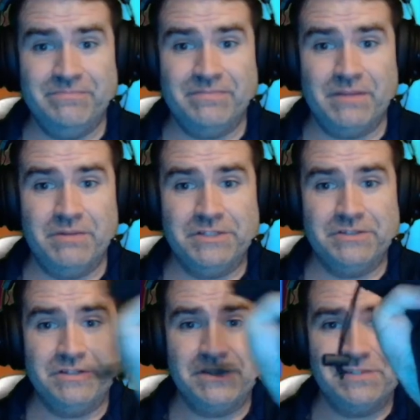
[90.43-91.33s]
Make
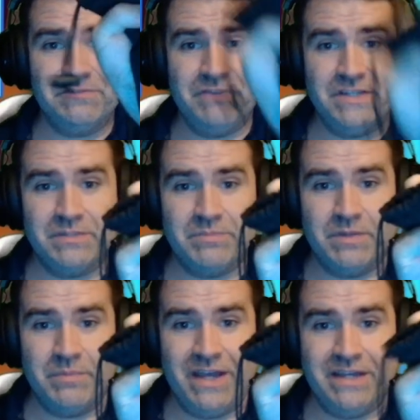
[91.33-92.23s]
sure it's face up in the
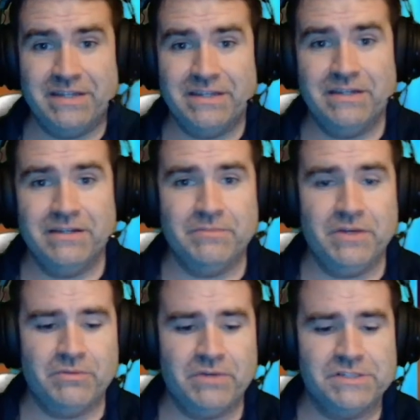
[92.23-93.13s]
bag.
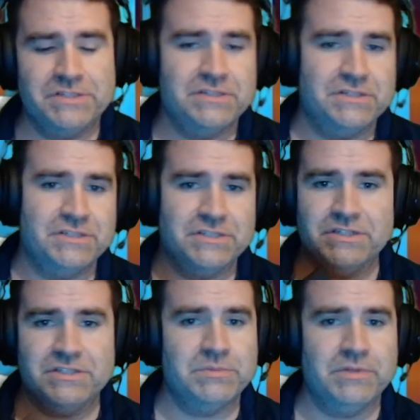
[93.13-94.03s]
Otherwise, it's just
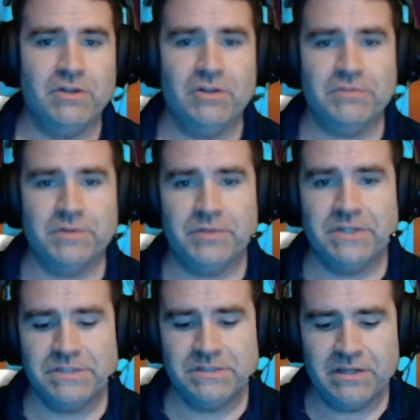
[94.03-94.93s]
going to spill all over the
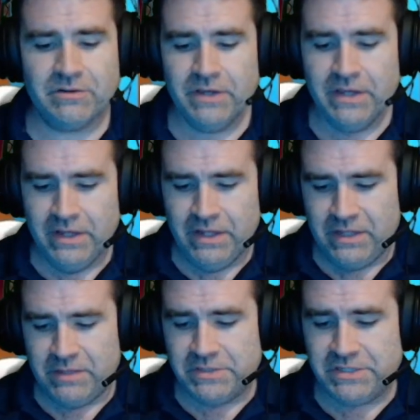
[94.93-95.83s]
place. Now,
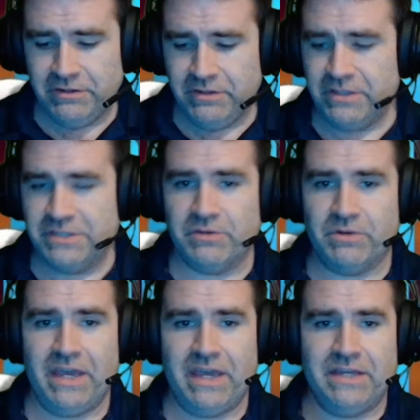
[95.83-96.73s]
the material is
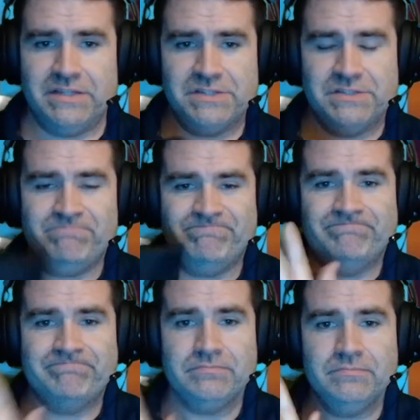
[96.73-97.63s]
okay. It's
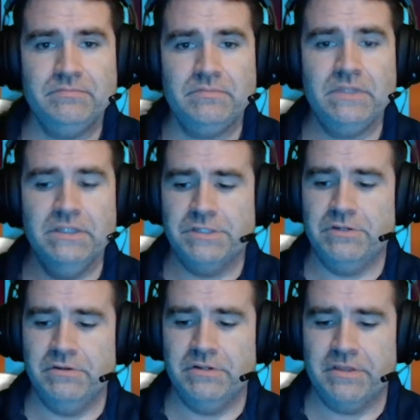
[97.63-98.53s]

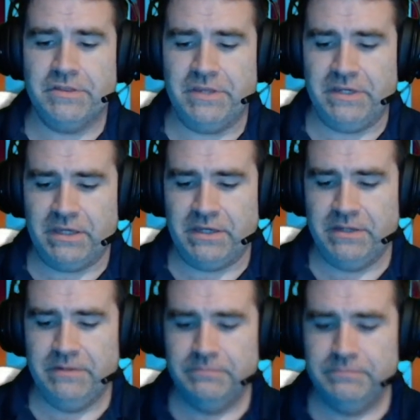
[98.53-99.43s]
good and
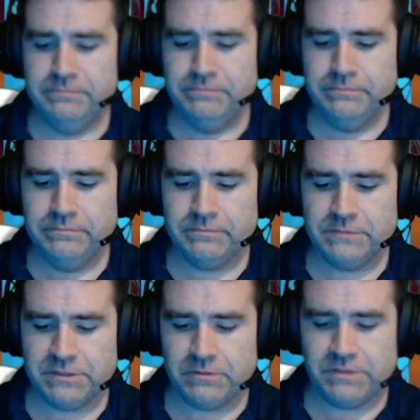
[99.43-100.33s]
thick,
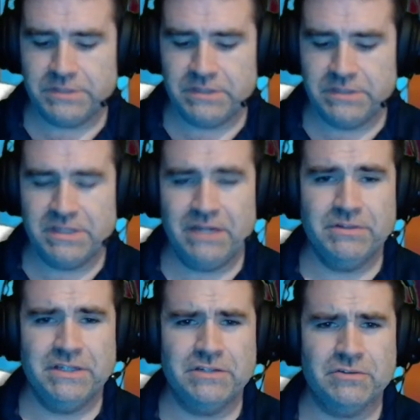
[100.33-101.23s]
so it's not
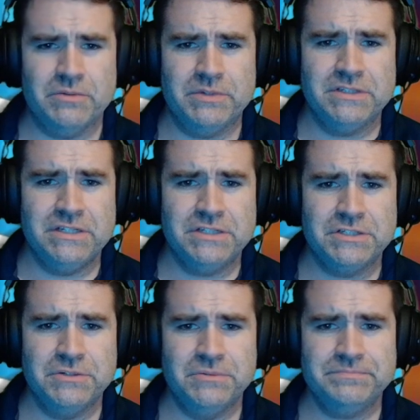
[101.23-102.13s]
really a durability issue.